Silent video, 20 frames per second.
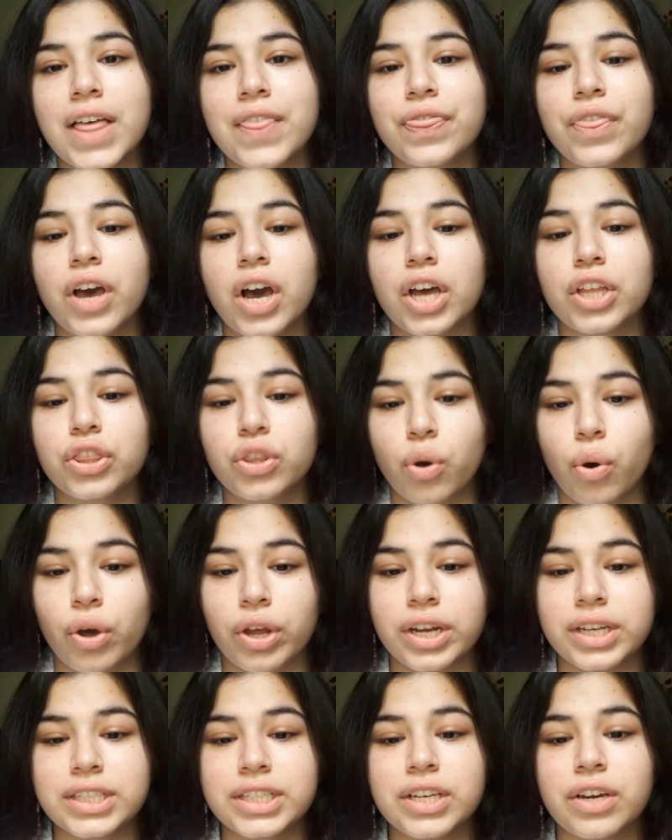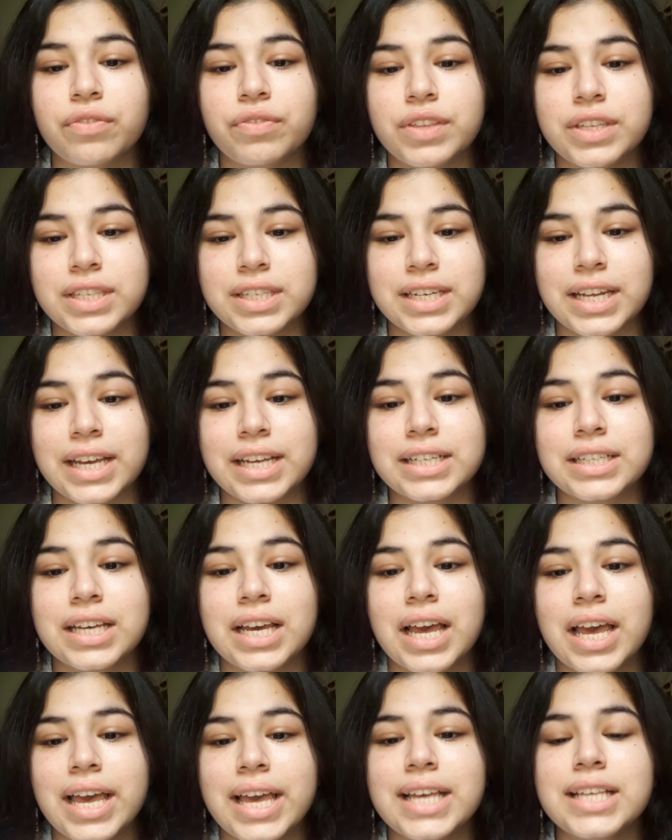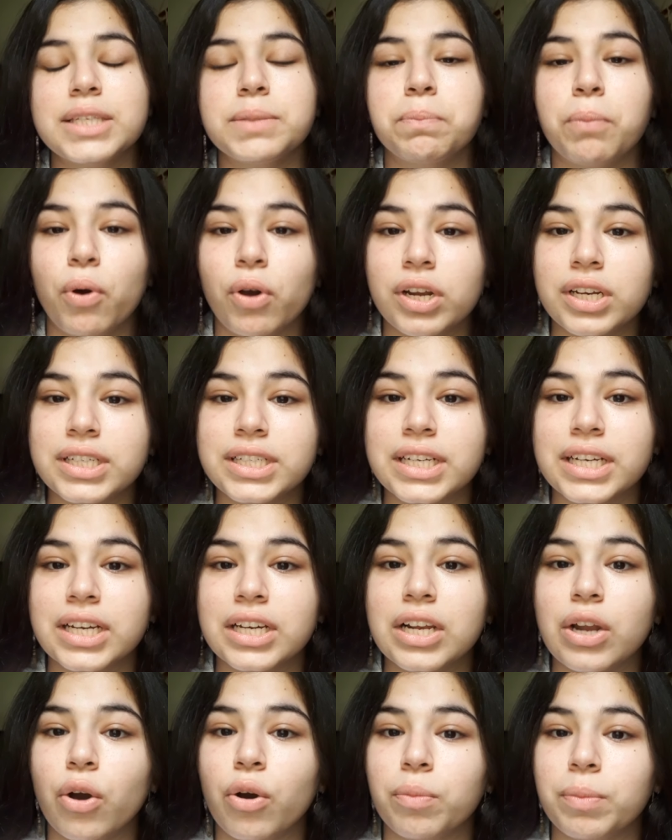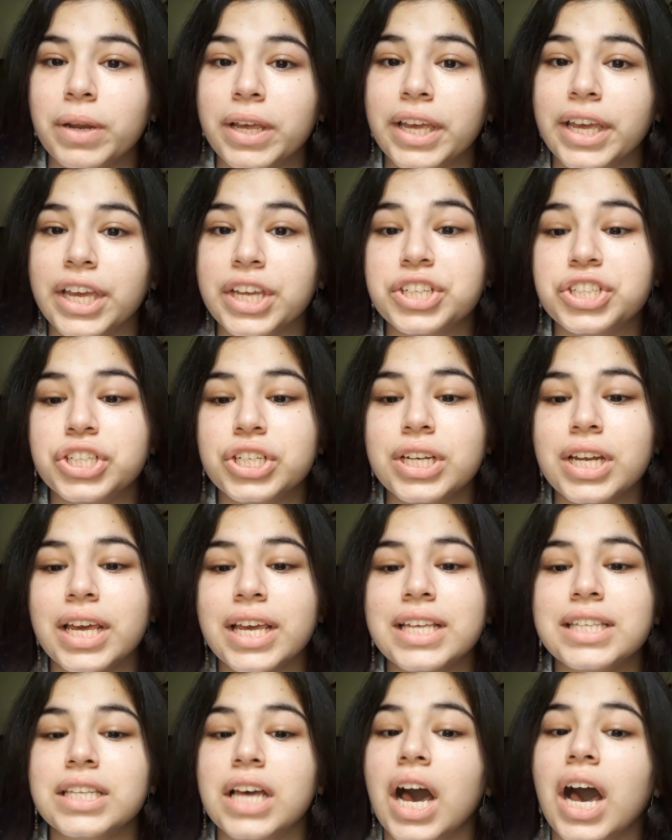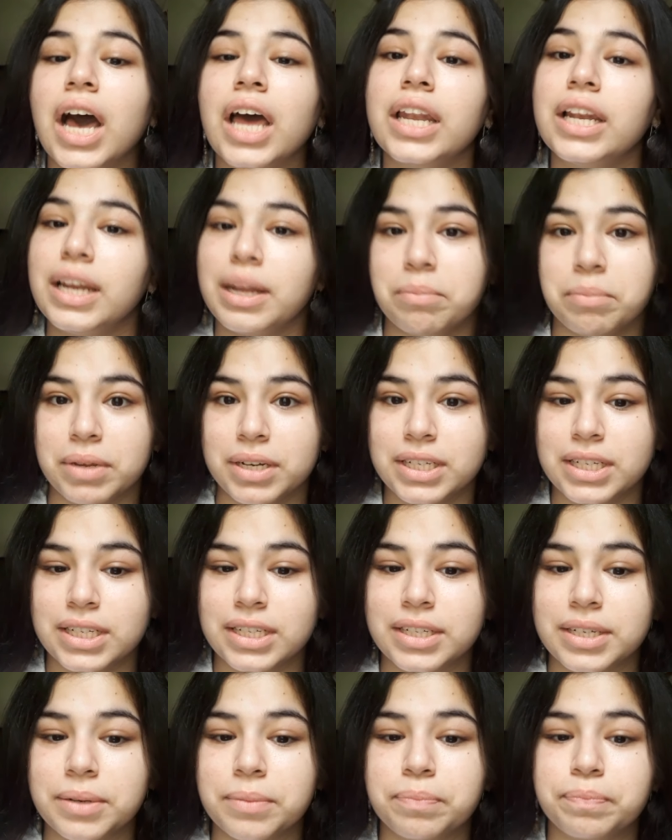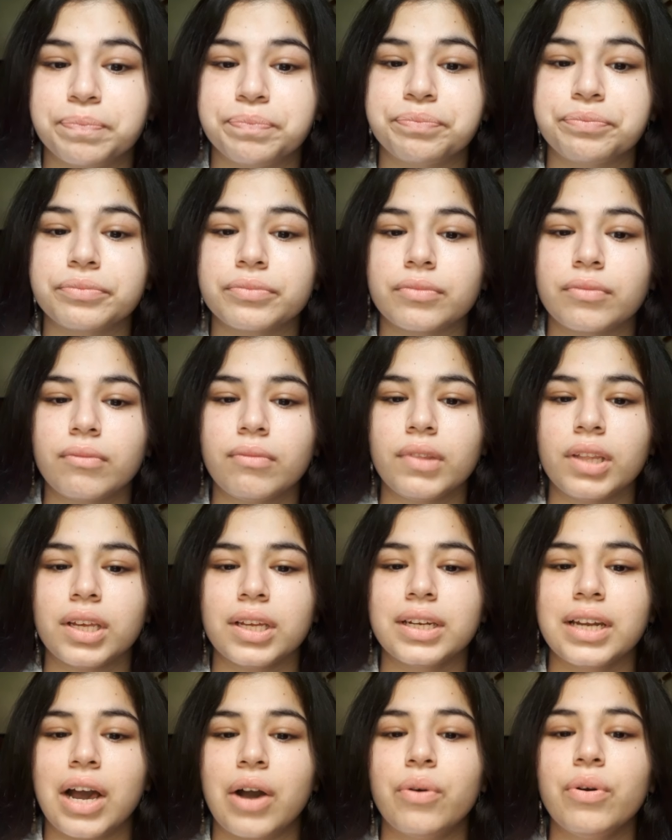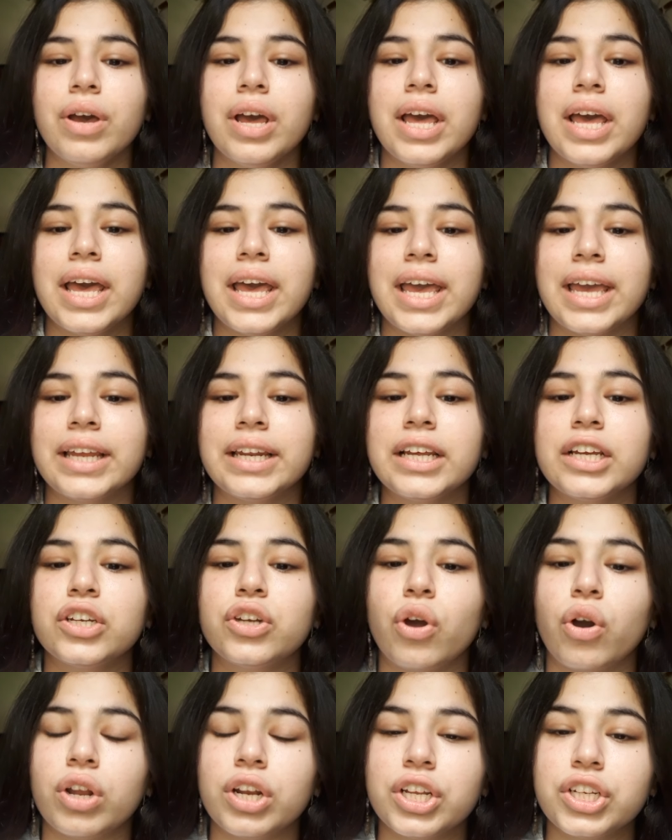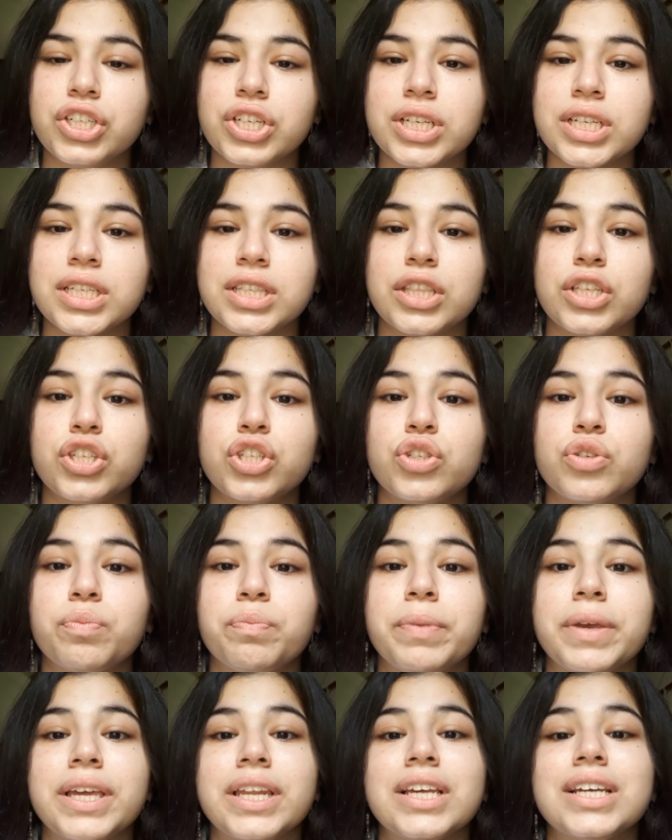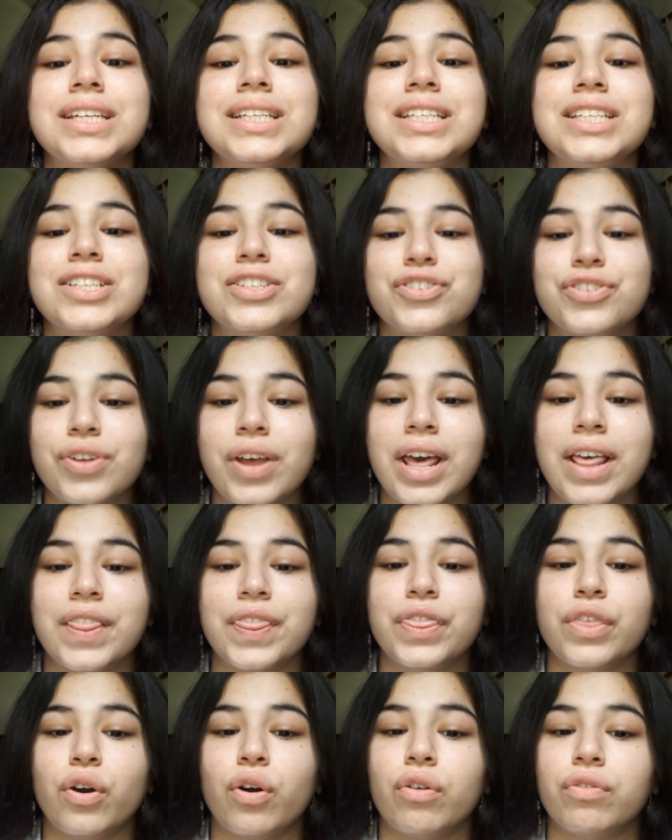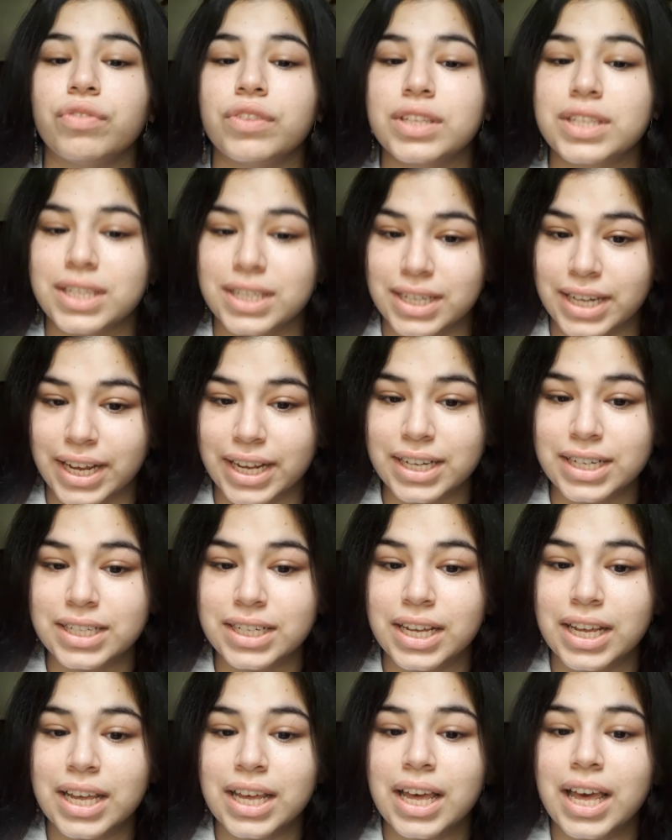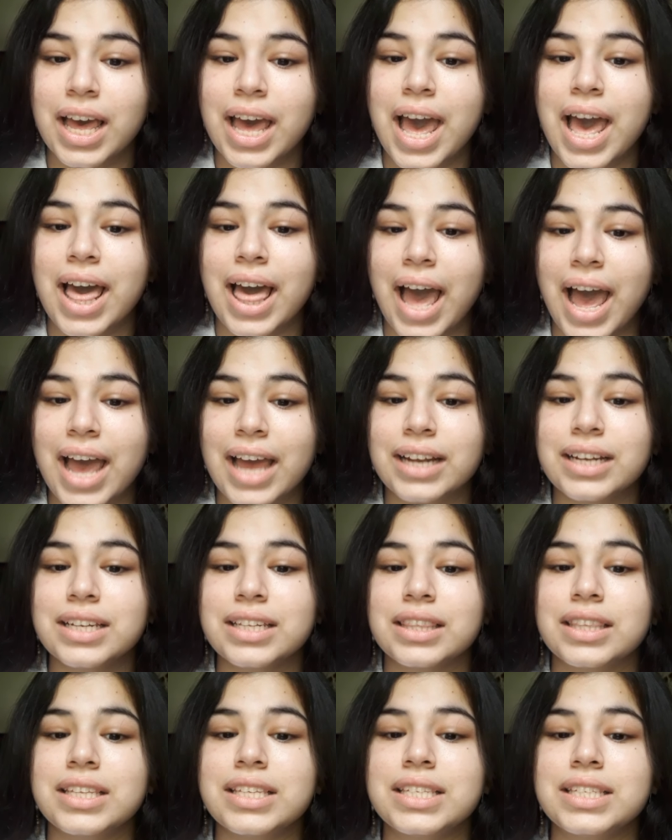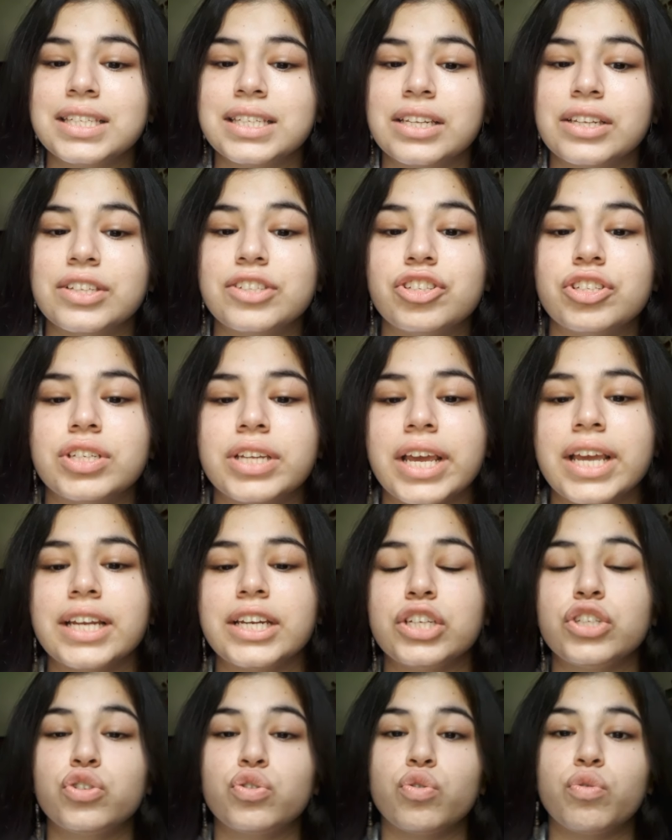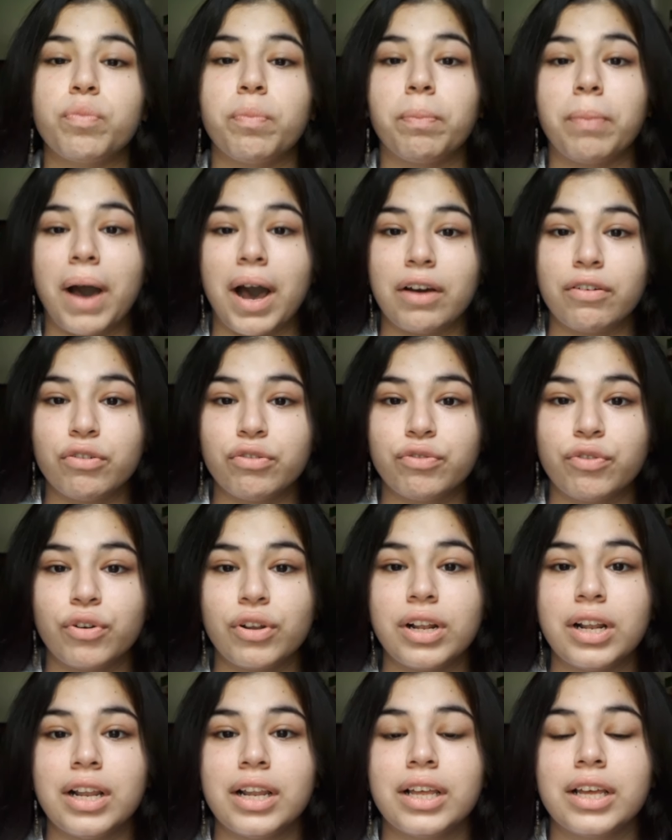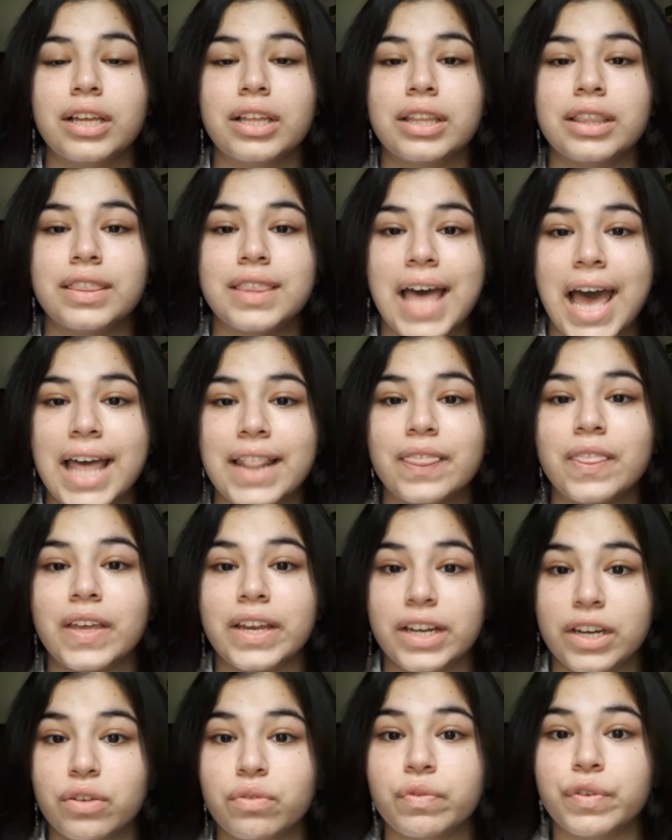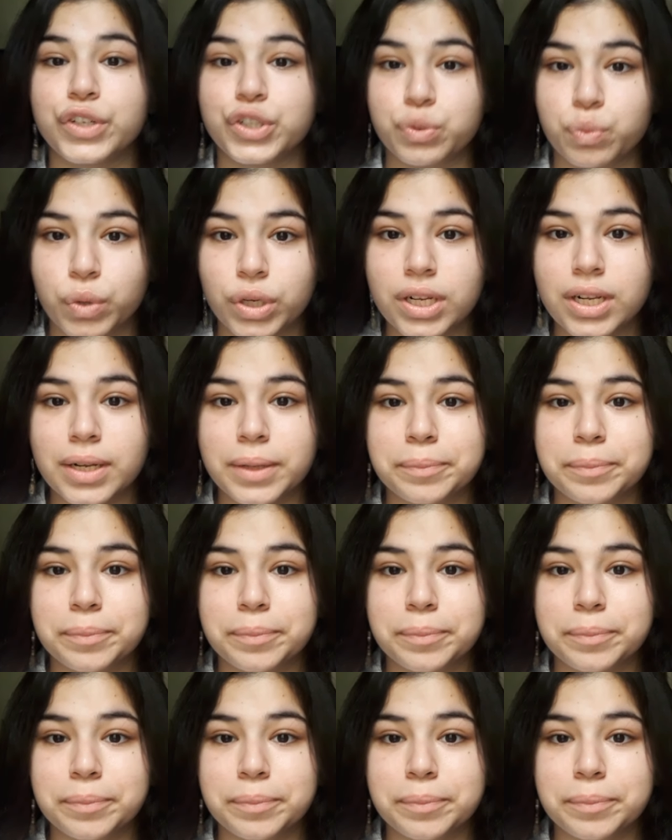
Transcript: the authority of the state. His political obligation is unlimited. Now, it acknowledges the superior strength of the state, and the state is too powerful than the individual,